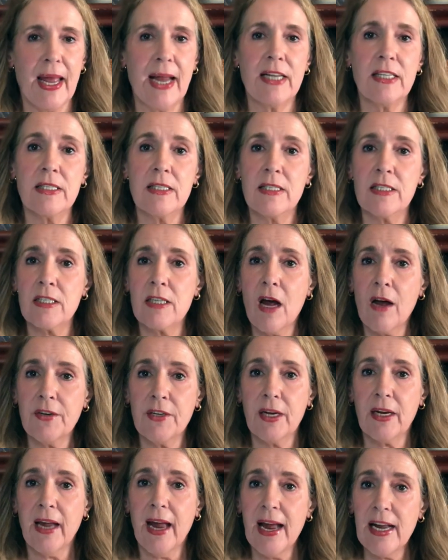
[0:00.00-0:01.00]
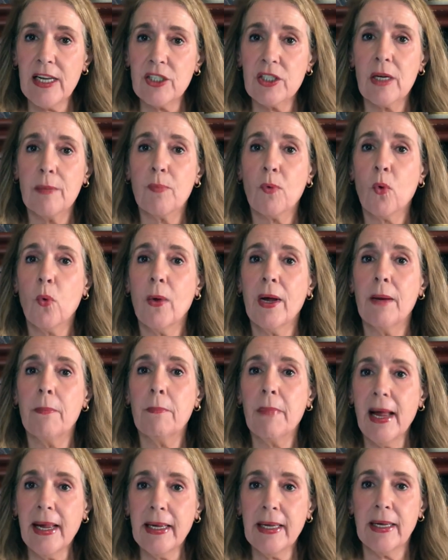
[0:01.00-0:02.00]
And Sonia Kashuk quit
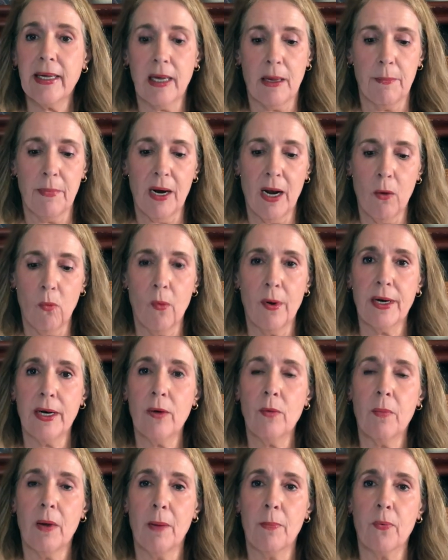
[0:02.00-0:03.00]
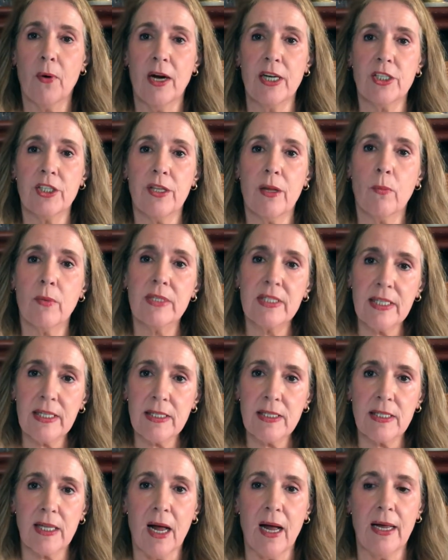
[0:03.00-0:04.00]
making them, and I wanted a brush that was
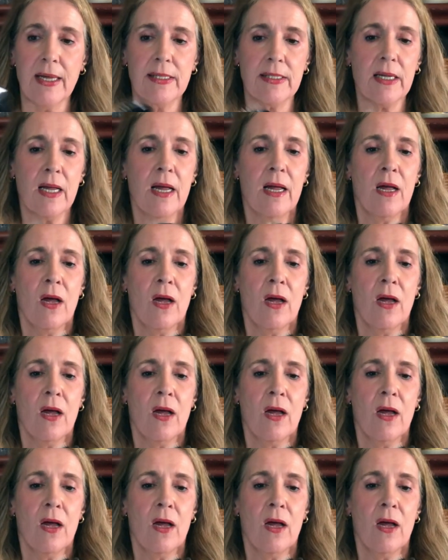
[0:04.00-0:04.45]
this size.